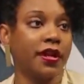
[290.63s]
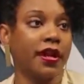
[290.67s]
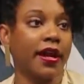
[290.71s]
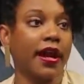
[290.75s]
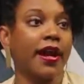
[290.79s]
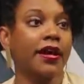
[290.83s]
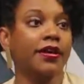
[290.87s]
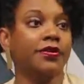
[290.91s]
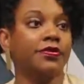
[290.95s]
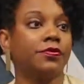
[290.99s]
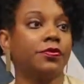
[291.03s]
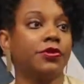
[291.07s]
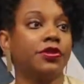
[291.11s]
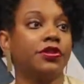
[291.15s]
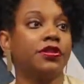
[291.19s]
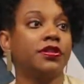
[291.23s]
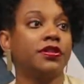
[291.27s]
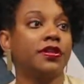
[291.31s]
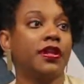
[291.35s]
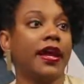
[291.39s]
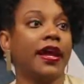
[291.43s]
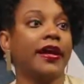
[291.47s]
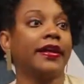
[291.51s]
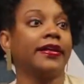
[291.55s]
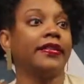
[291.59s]
Like I would
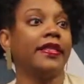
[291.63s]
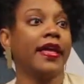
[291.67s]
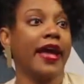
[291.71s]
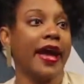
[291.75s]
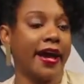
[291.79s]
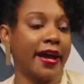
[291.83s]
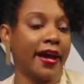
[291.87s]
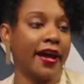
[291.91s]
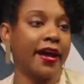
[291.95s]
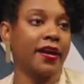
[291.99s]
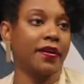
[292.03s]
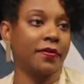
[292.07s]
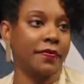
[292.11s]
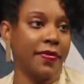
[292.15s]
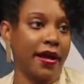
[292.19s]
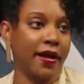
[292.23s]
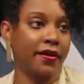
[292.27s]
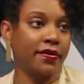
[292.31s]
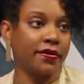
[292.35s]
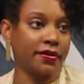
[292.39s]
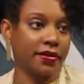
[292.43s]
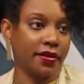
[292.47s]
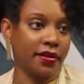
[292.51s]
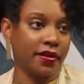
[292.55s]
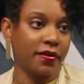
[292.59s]
just like that kind of
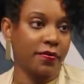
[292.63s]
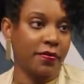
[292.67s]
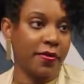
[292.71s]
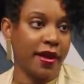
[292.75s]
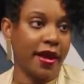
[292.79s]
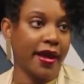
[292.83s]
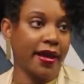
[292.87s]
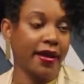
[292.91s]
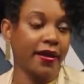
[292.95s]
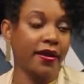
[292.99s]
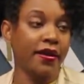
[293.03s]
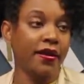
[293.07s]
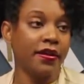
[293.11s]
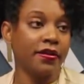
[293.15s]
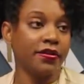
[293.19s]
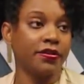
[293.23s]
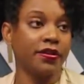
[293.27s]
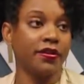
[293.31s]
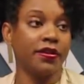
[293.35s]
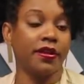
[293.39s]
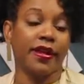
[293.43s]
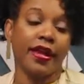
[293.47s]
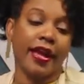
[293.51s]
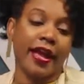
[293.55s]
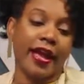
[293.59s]
balance to come back
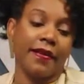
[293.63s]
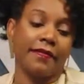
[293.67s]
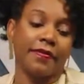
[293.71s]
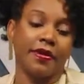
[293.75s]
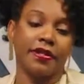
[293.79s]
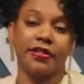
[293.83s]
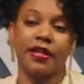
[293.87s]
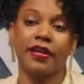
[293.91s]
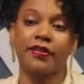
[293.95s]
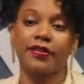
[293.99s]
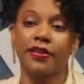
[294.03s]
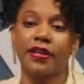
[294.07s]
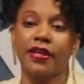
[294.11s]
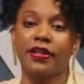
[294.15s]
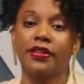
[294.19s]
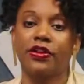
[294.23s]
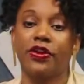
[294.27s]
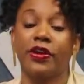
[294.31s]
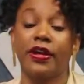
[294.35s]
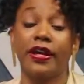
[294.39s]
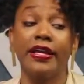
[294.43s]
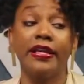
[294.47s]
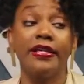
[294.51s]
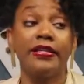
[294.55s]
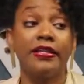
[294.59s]
to the game, because I think
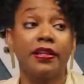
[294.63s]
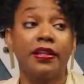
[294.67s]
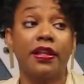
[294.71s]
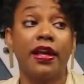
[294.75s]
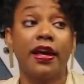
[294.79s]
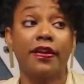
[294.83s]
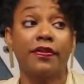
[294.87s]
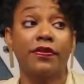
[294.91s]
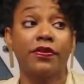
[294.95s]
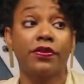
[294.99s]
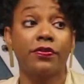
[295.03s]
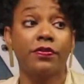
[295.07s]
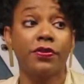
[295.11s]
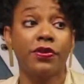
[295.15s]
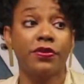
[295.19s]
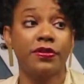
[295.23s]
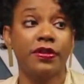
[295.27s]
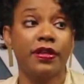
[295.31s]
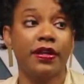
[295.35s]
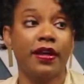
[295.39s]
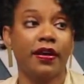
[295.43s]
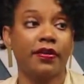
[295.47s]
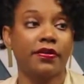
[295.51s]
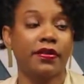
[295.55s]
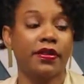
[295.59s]
there is a lot of good
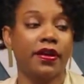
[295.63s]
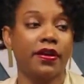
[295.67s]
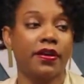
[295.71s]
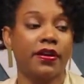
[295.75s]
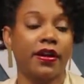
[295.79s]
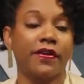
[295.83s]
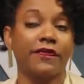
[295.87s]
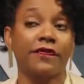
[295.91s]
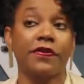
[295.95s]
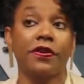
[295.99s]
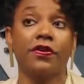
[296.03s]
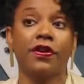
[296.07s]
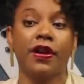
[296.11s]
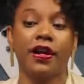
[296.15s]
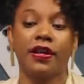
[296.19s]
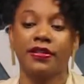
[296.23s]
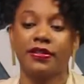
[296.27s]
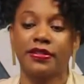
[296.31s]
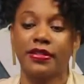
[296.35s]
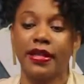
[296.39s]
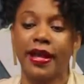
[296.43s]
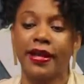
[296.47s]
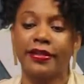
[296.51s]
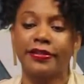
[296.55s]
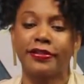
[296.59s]
music out there, and I feel kind
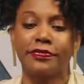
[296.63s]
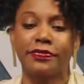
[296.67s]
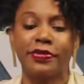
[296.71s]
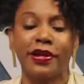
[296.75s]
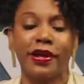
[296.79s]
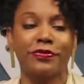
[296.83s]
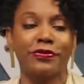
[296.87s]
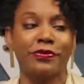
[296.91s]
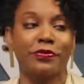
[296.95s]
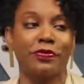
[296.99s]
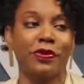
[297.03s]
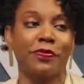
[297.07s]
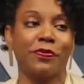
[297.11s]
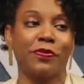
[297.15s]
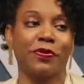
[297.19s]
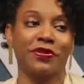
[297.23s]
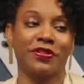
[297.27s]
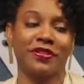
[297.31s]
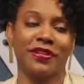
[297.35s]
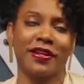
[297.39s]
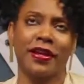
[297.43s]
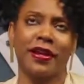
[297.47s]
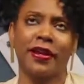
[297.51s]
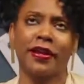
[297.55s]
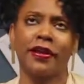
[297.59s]
of sad sometimes when people are
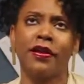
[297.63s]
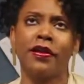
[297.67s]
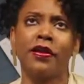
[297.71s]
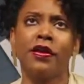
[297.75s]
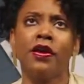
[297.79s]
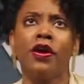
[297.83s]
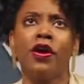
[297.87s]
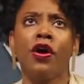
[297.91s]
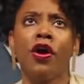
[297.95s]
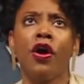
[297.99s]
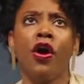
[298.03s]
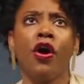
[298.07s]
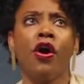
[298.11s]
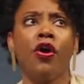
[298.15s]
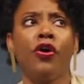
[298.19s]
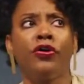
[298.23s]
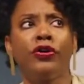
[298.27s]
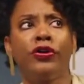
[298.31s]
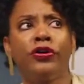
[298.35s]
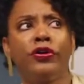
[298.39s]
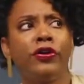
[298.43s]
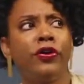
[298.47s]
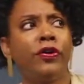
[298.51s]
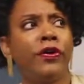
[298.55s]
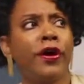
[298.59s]
saying, oh,
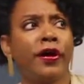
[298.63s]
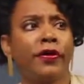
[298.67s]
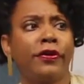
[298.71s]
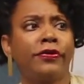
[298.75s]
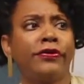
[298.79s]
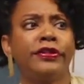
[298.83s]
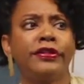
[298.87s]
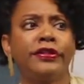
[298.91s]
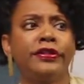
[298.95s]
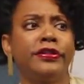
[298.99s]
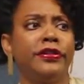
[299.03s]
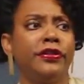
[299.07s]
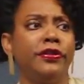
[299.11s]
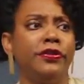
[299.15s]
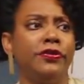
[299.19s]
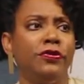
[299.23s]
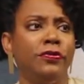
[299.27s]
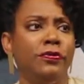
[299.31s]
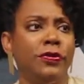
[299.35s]
you know, I don't listen to new